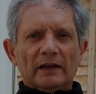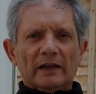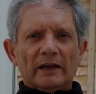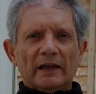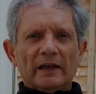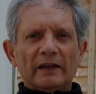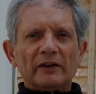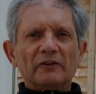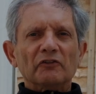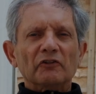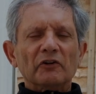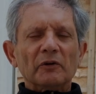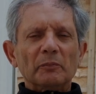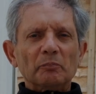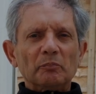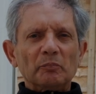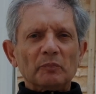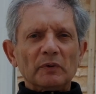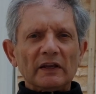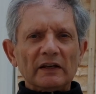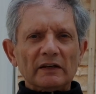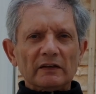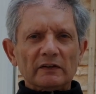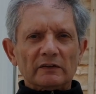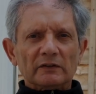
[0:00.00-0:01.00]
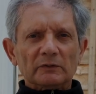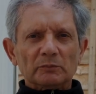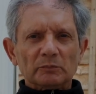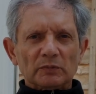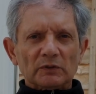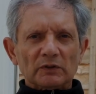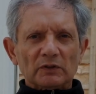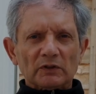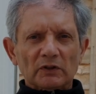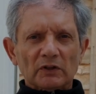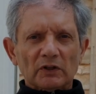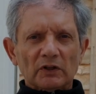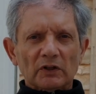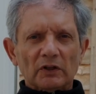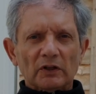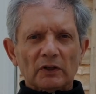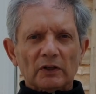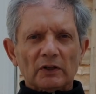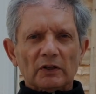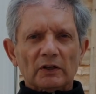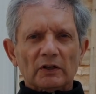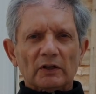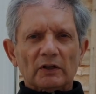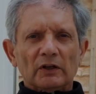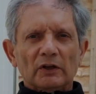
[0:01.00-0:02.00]
a repeatable
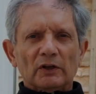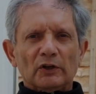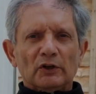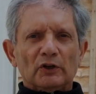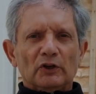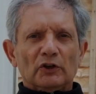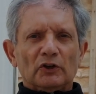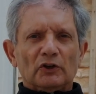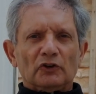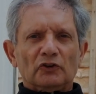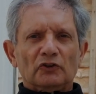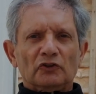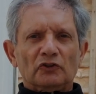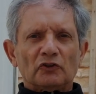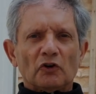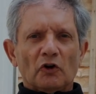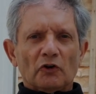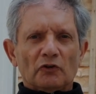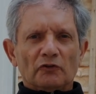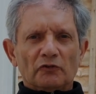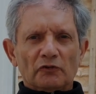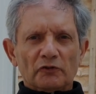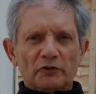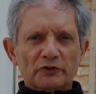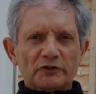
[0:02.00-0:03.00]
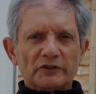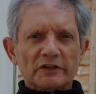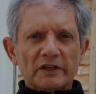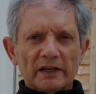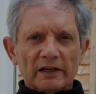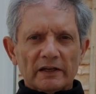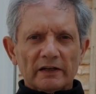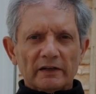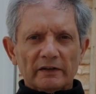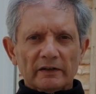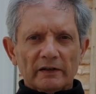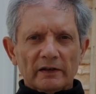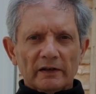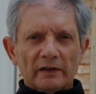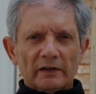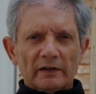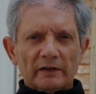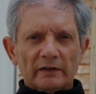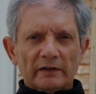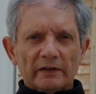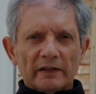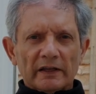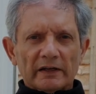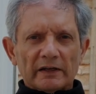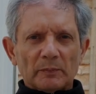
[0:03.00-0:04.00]
shot routine
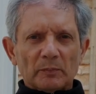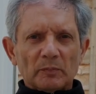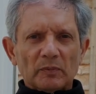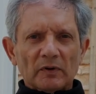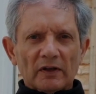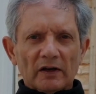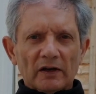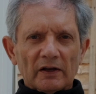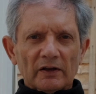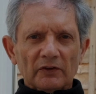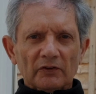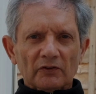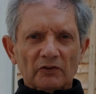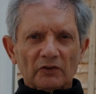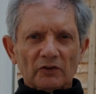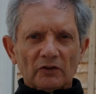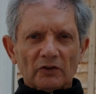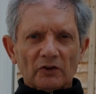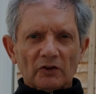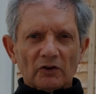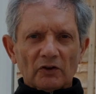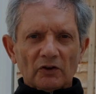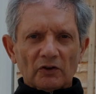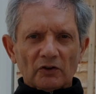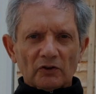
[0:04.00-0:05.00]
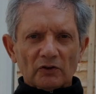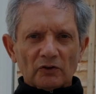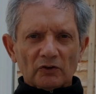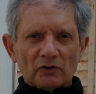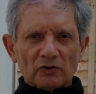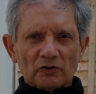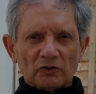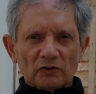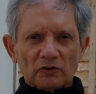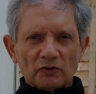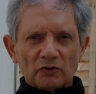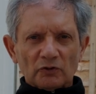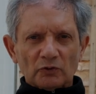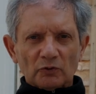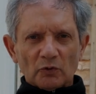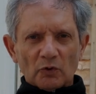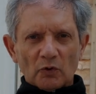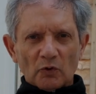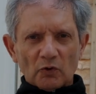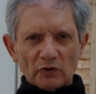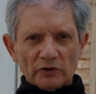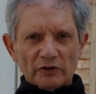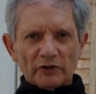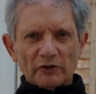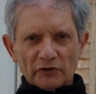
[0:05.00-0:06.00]
that applies to
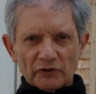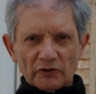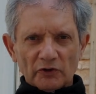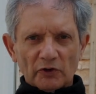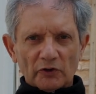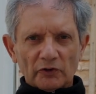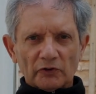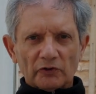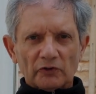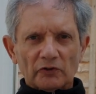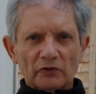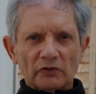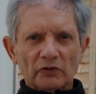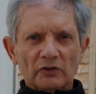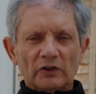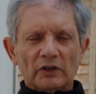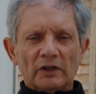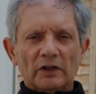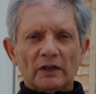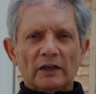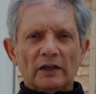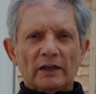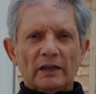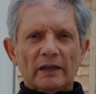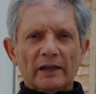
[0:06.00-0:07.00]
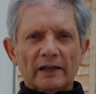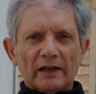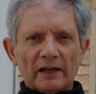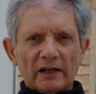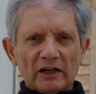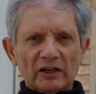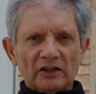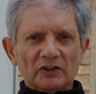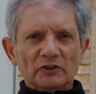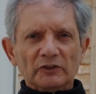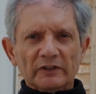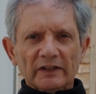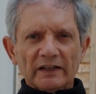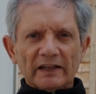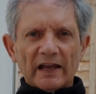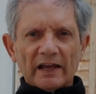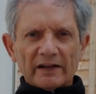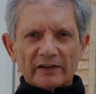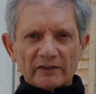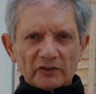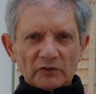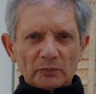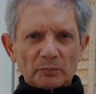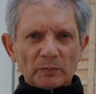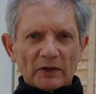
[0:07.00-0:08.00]
all your shots, including and
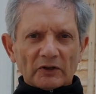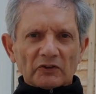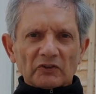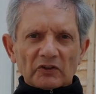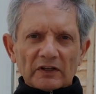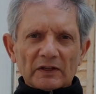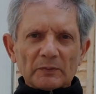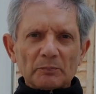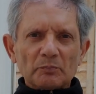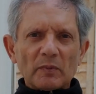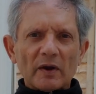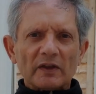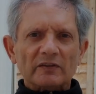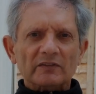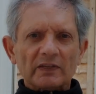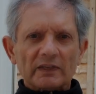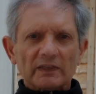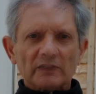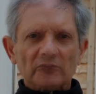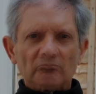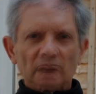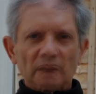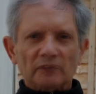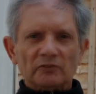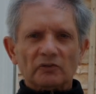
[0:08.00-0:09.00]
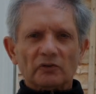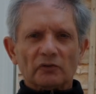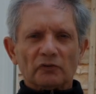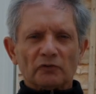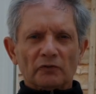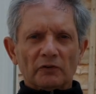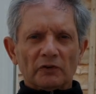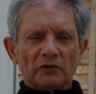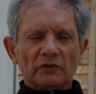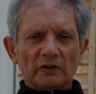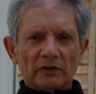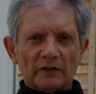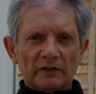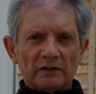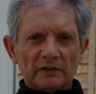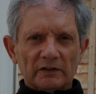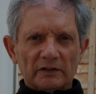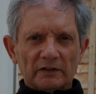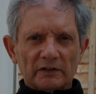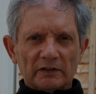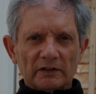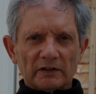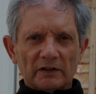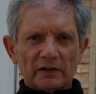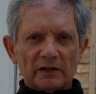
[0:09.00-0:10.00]
especially putting. I just recently did
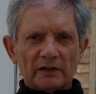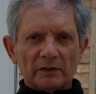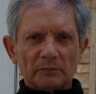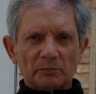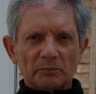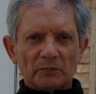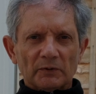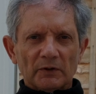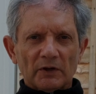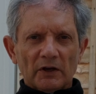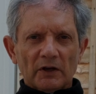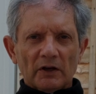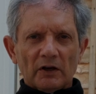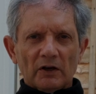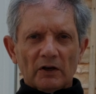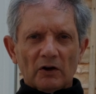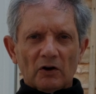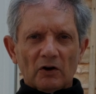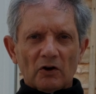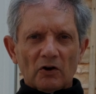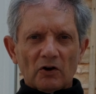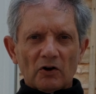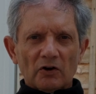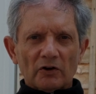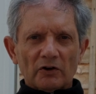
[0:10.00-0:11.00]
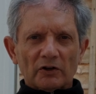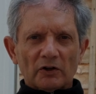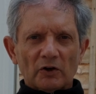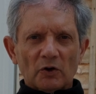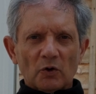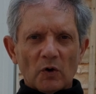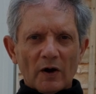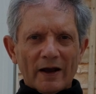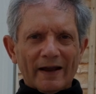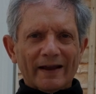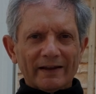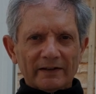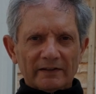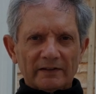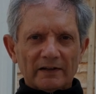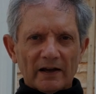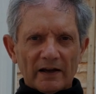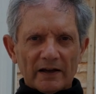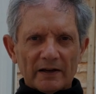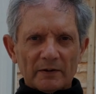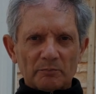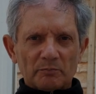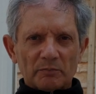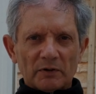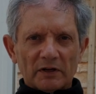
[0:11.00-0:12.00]
a clip on quiet
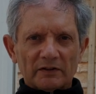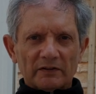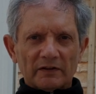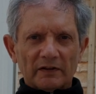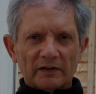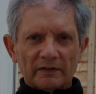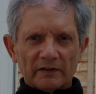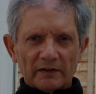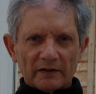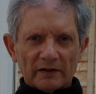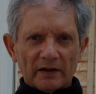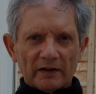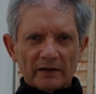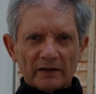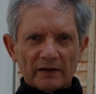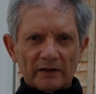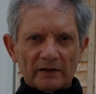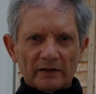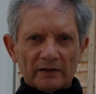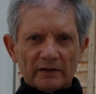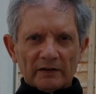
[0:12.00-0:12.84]
iron putting that I